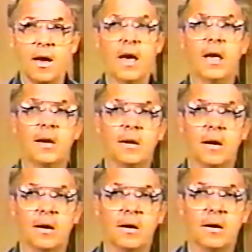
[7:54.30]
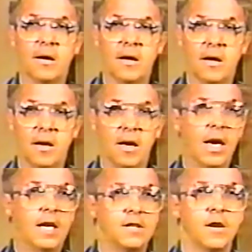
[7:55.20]
And
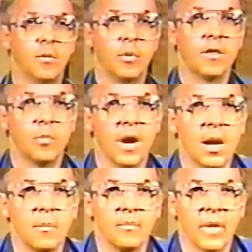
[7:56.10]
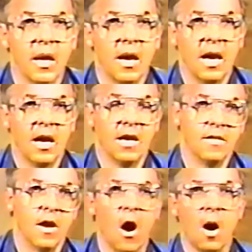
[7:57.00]
he said, Brother Branham,
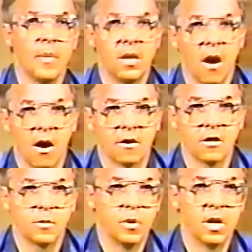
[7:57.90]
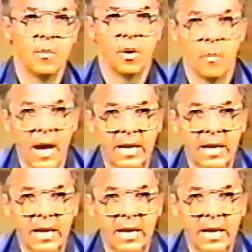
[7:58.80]
the Army doctors put him in my